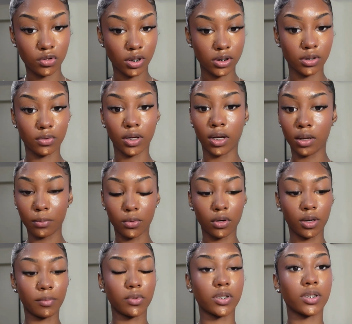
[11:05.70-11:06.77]
dries out anymore,
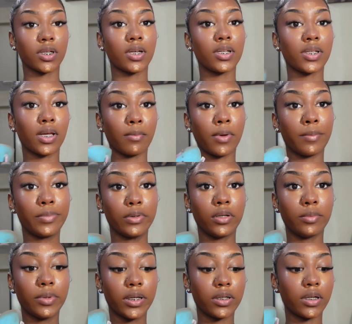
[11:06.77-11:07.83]
I'm just gonna take my beauty
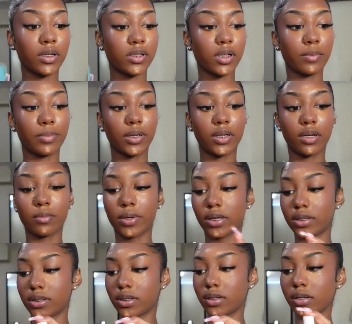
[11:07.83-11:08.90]
blender and start blending on my
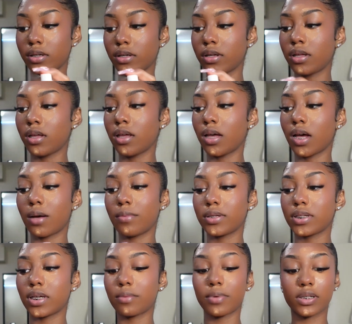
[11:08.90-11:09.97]
concealer. I'm gonna
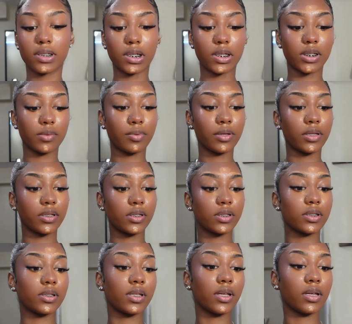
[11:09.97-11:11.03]
take my setting spray. This
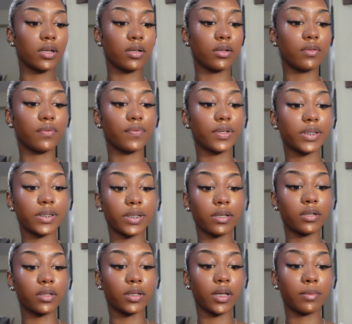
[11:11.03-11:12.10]
is the e.l.f. Stay
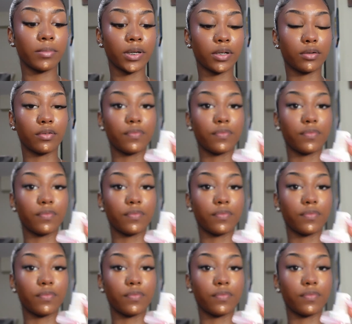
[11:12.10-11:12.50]
All Night Micro